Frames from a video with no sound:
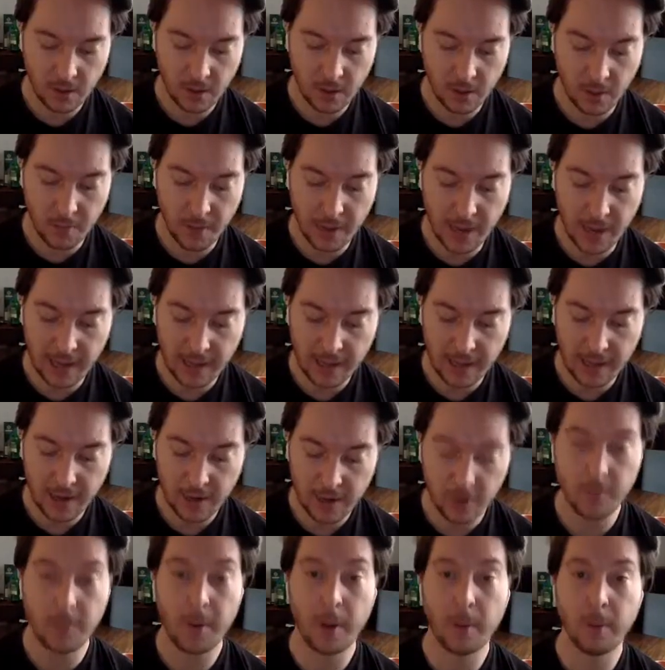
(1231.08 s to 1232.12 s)
on the byline
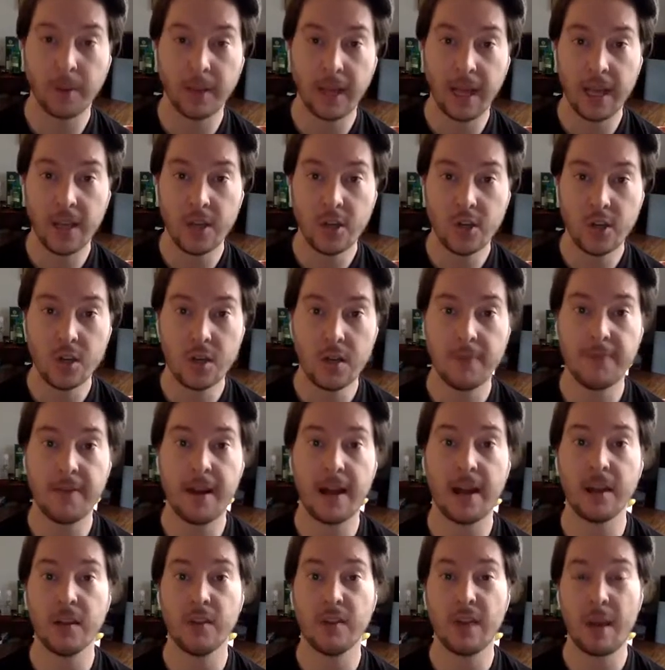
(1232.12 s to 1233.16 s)
or the publication and
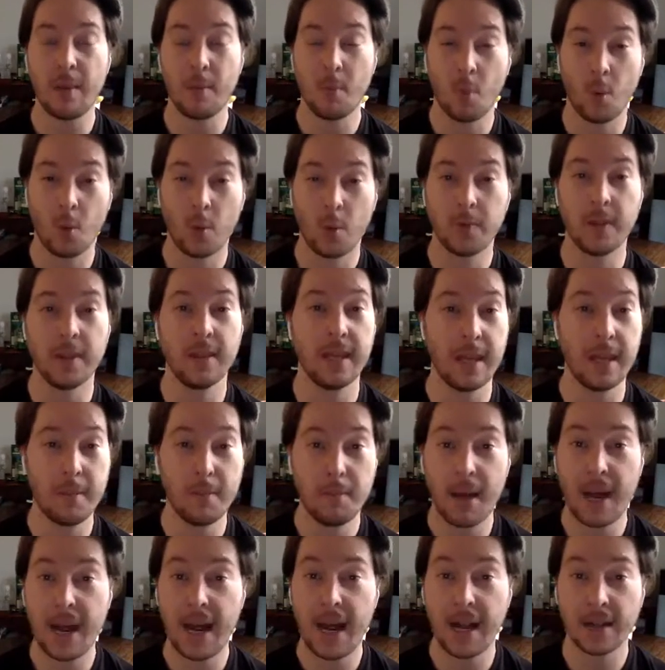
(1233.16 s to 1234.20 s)
value that more than the
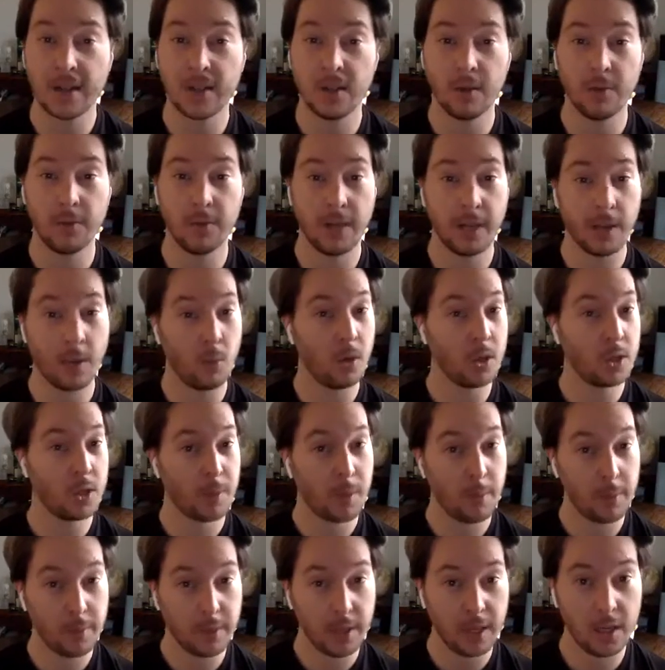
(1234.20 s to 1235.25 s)
impact of like which
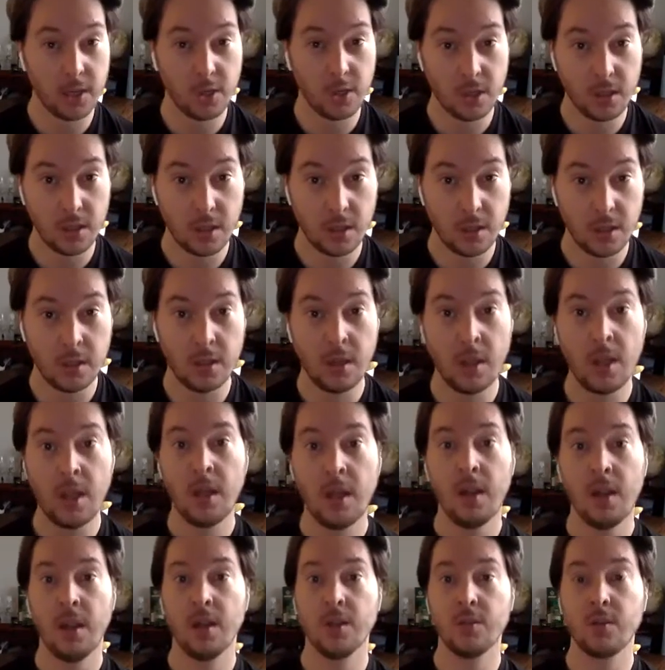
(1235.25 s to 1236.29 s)
publication
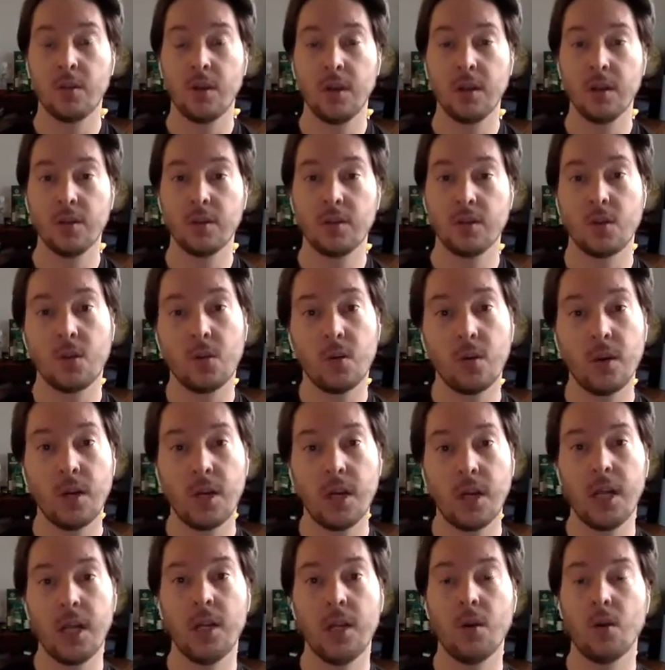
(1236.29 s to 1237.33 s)
is writing a
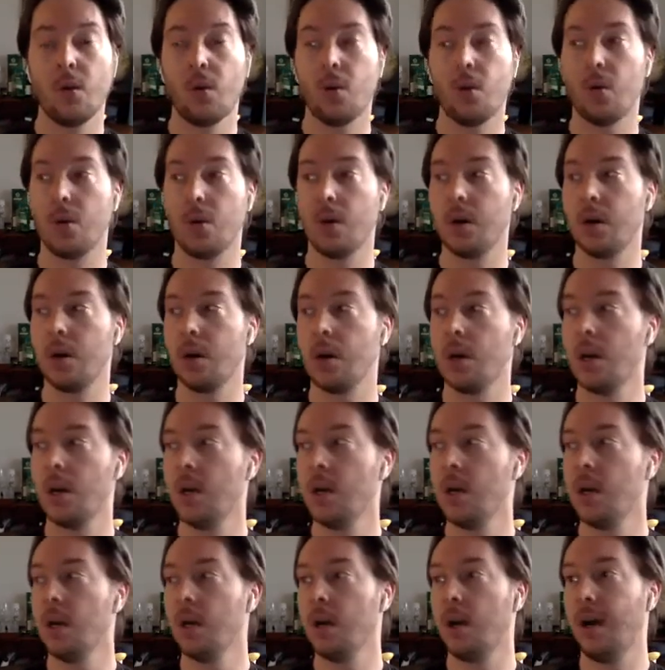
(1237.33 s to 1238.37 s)
story or
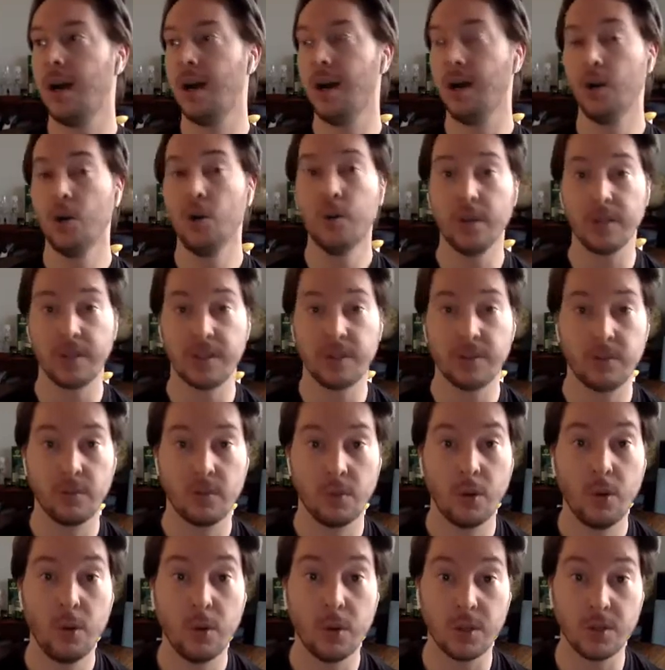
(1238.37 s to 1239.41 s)
who
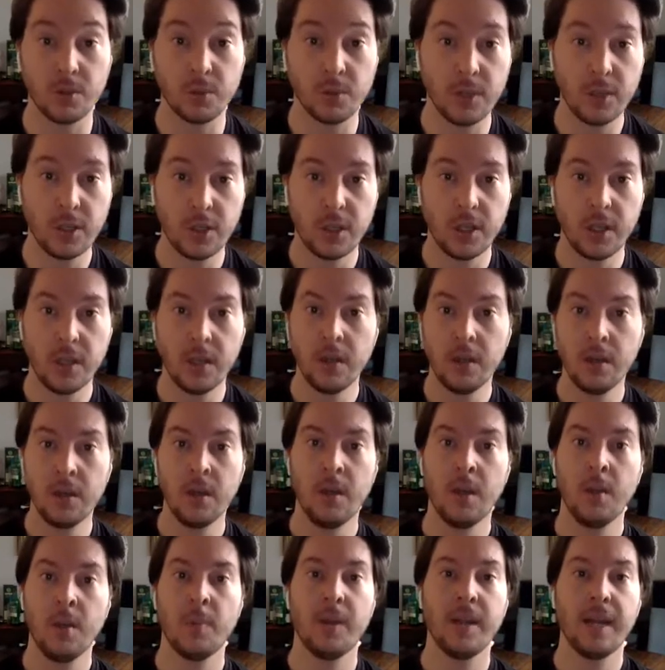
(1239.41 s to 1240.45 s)
it's reaching.
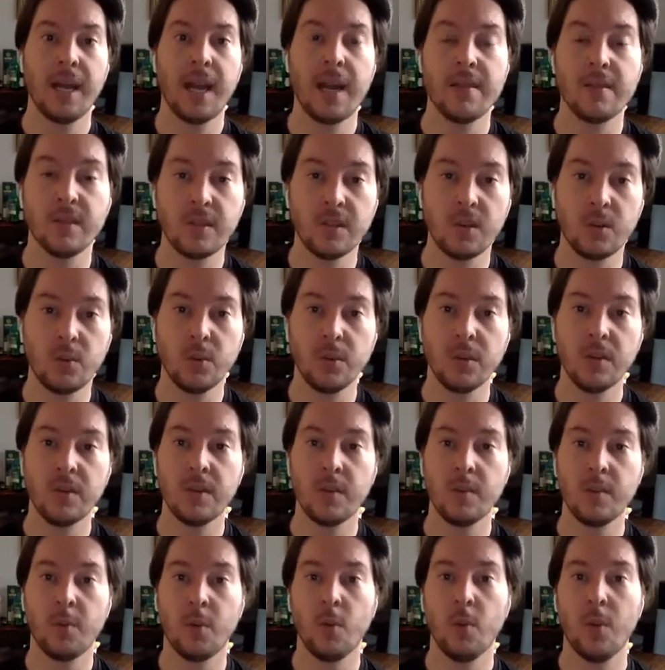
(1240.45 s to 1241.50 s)
But again, this is a really
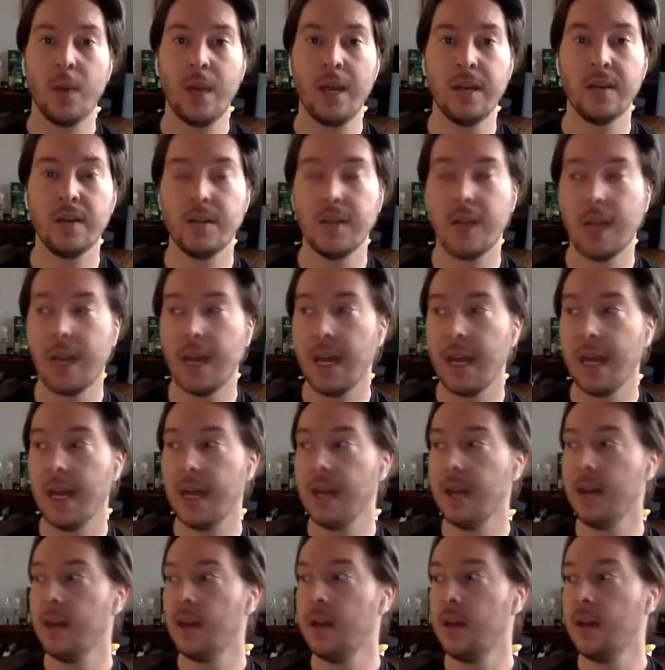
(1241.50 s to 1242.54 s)
simple way to
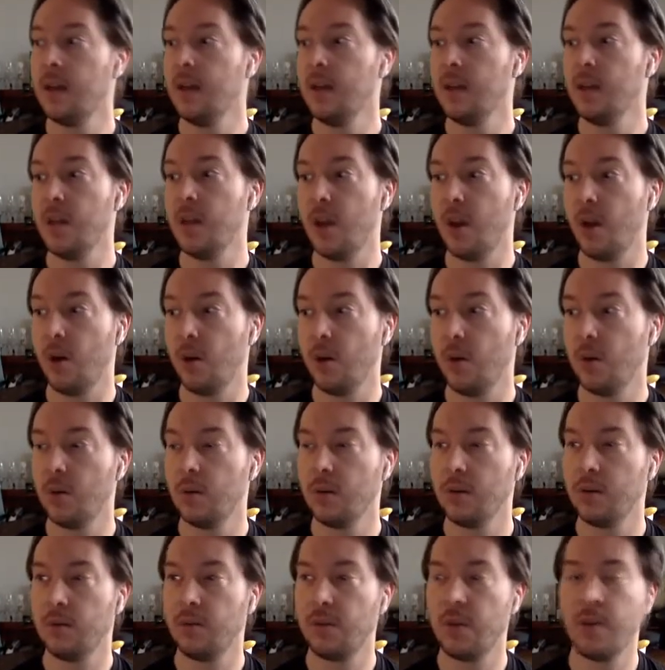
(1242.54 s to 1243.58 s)
say, you know,
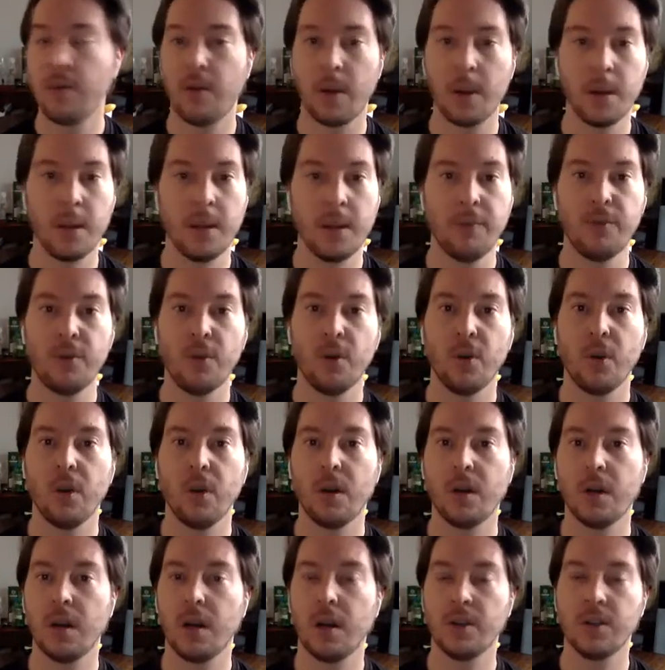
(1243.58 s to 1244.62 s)
think about it. If
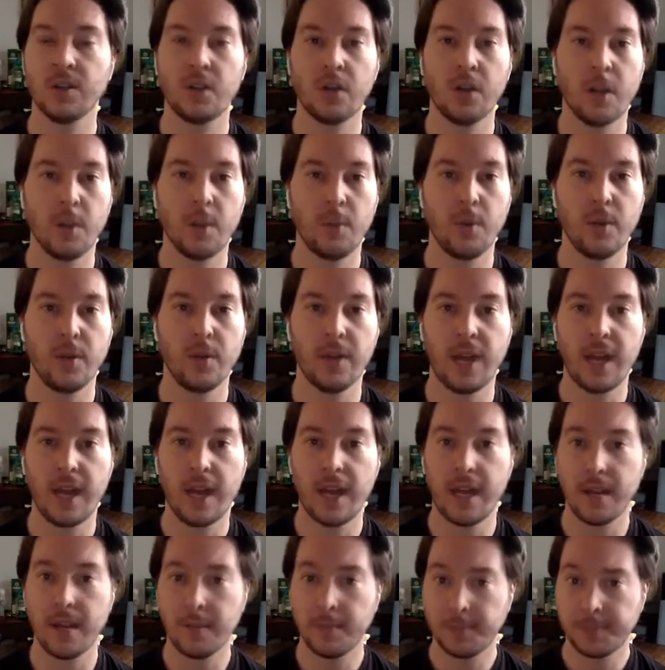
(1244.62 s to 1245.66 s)
you're a startup with
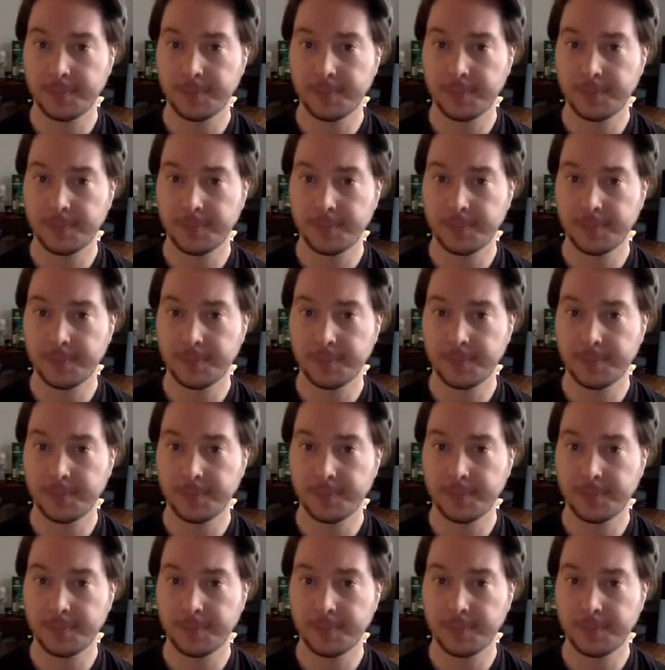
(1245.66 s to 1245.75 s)
a